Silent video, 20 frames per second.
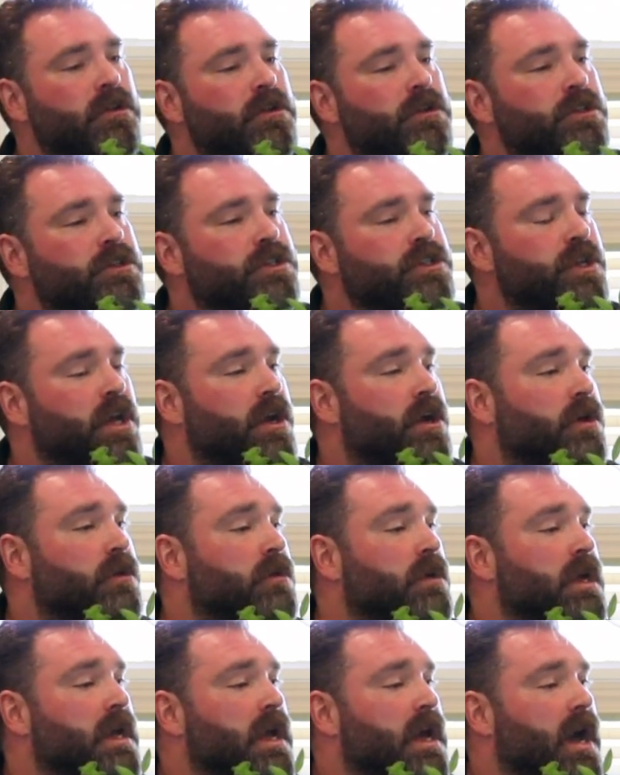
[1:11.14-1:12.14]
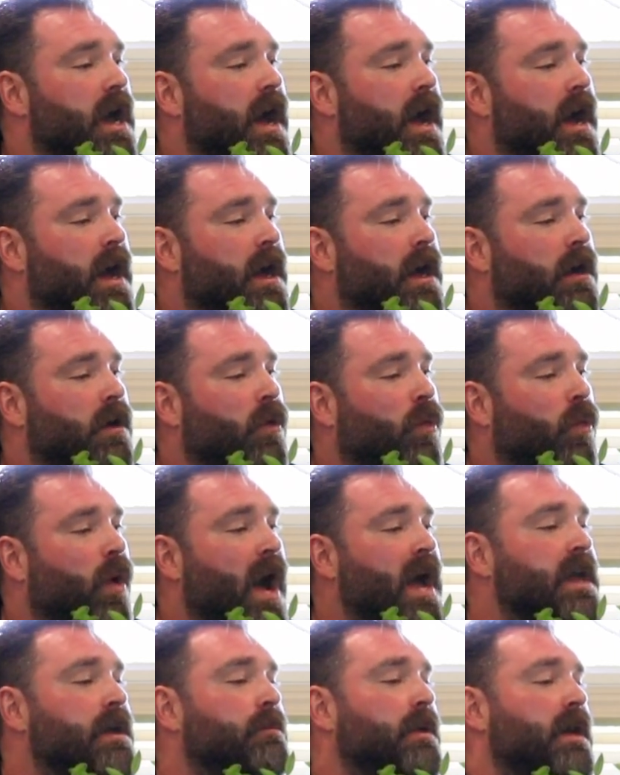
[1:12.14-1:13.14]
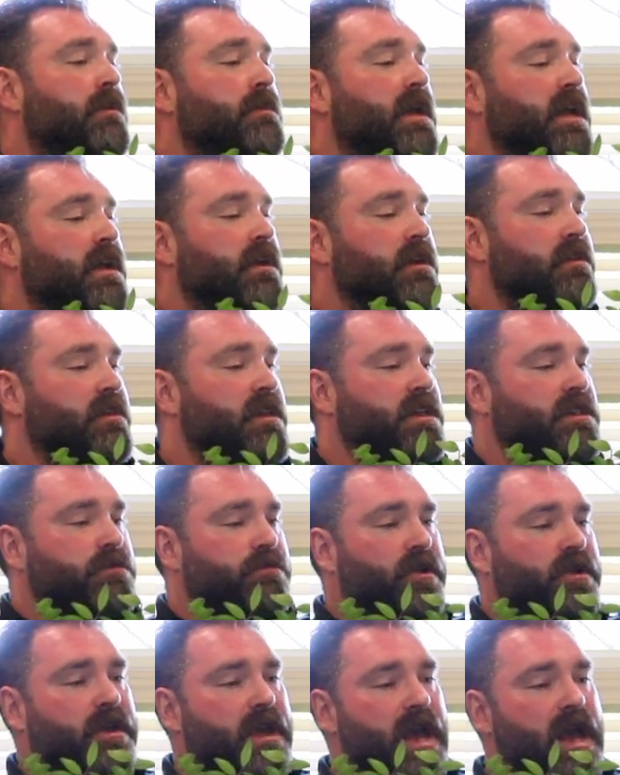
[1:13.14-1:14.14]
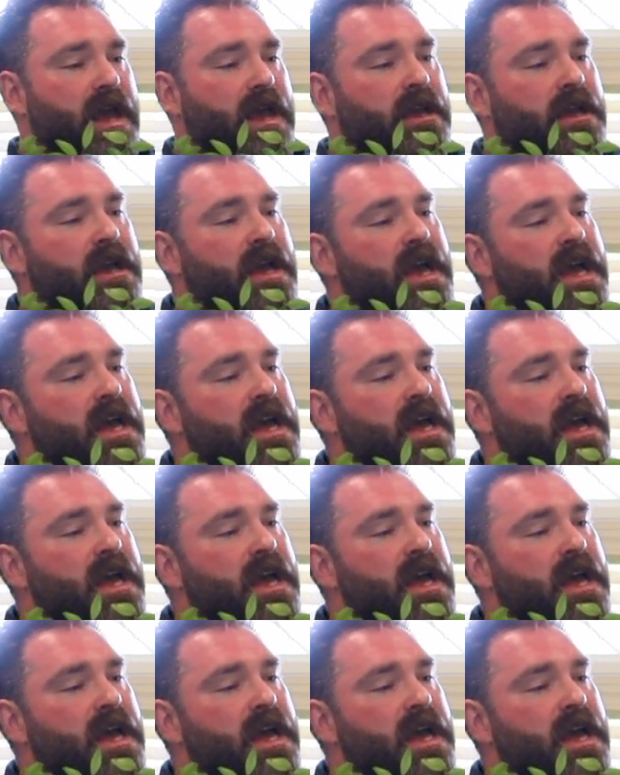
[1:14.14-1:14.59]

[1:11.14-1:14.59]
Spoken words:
So, why am I making this bouquet?